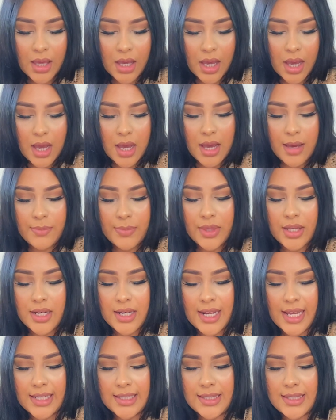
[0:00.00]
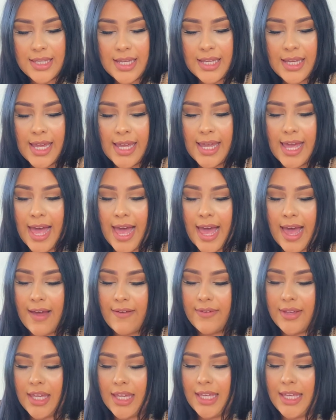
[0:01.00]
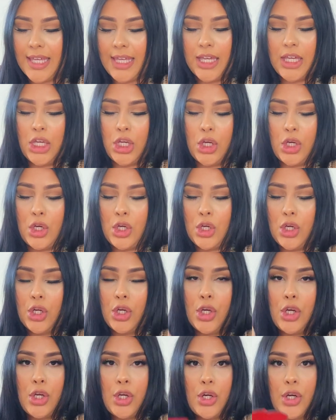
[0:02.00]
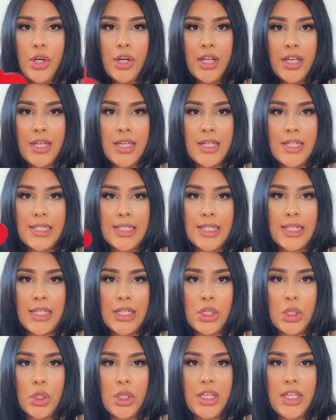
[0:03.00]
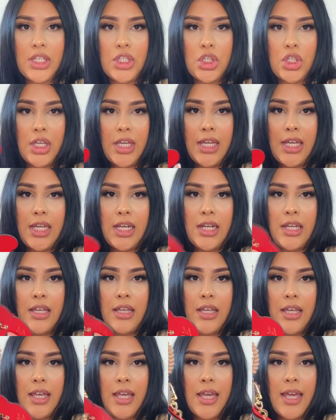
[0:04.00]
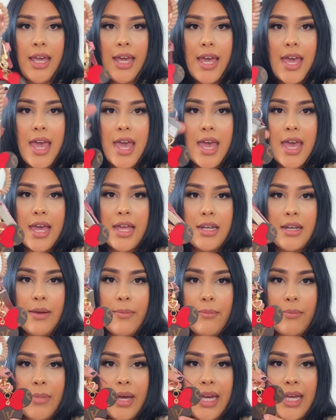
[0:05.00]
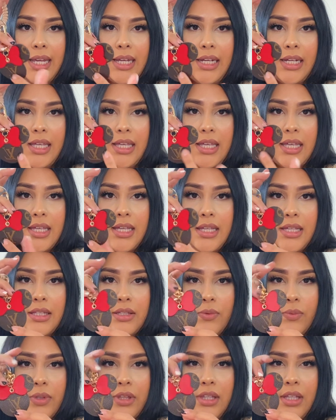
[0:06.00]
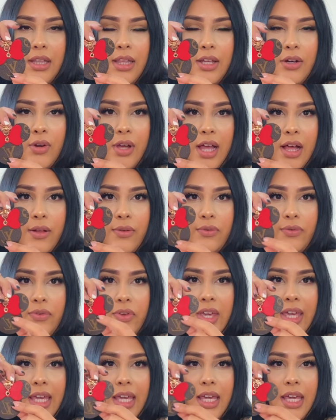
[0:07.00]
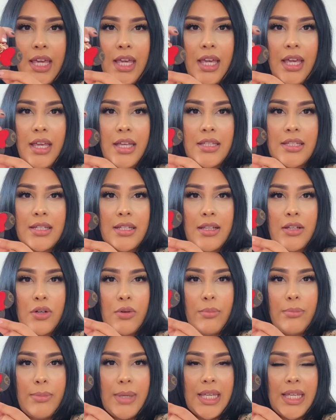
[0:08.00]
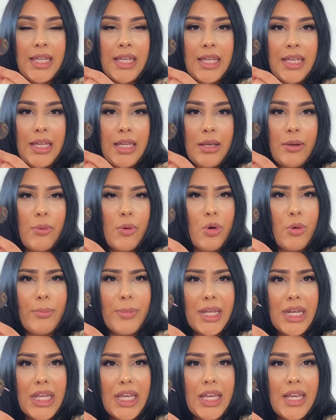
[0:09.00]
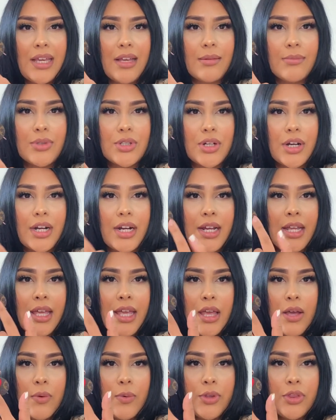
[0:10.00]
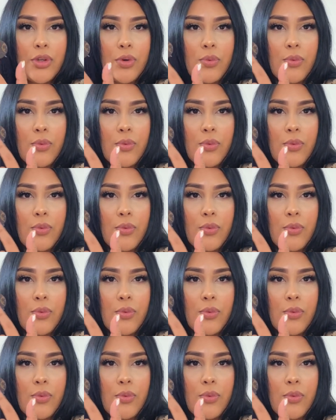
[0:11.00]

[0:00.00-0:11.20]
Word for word: Um, the next thing I have here is a little keychain and mine is with the little LV. It's a little Mickey or Minnie, I'm sorry, with the